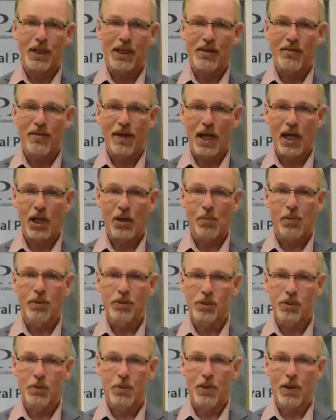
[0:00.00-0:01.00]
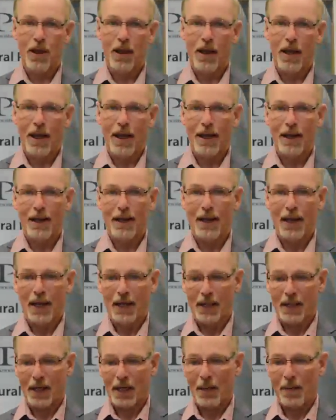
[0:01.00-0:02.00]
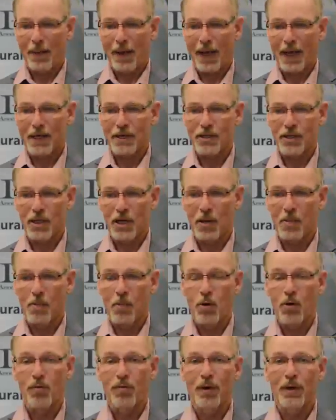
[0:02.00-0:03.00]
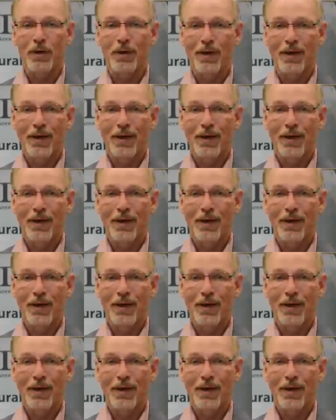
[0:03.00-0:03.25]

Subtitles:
the available supply and the capacity to move it,